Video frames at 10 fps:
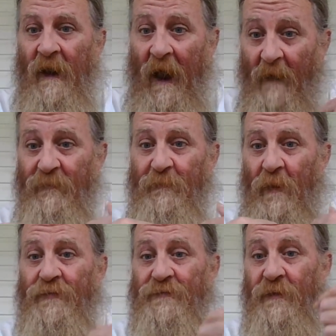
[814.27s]
I'm
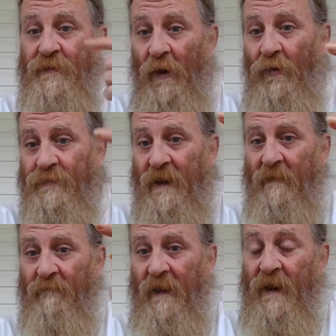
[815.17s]
supposed to note
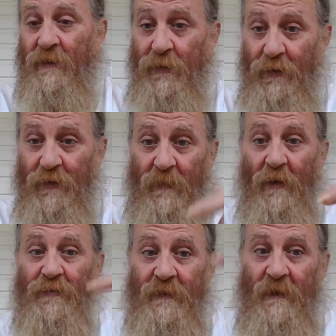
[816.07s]
that man. You're
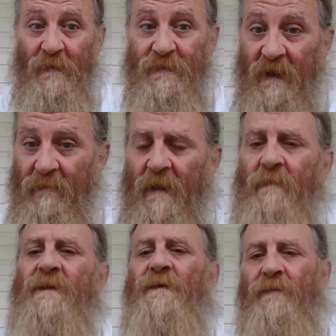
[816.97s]
supposed to note that man.
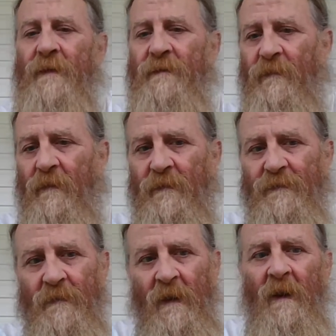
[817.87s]
Let me just read the verse.
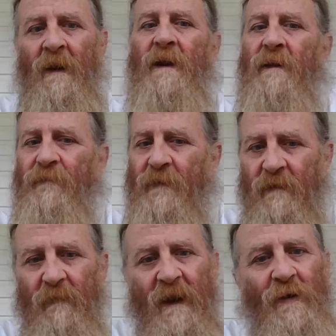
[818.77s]
And if
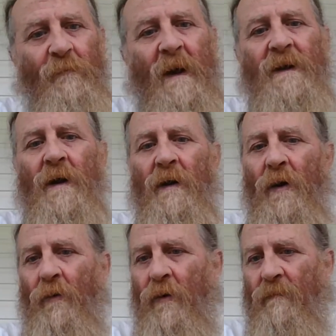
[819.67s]
any man obey not
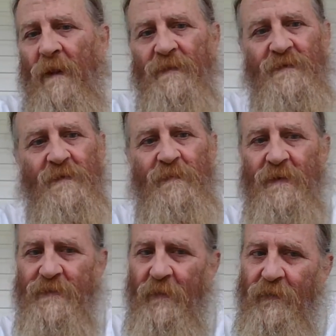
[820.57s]
our word by this
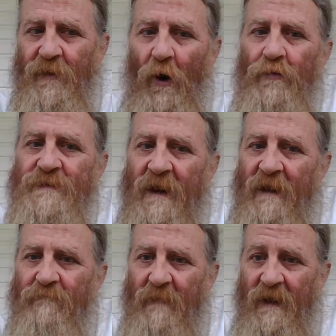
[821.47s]
epistle, note
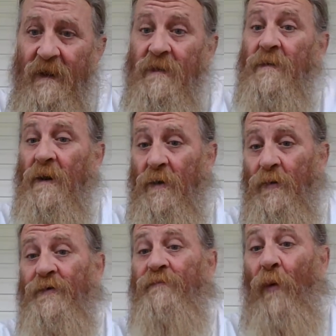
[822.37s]
that man.
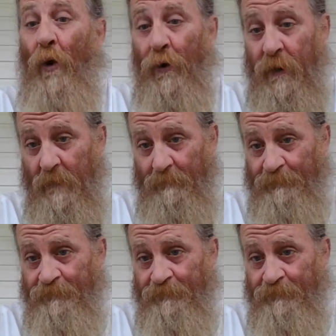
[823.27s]
Always mark him.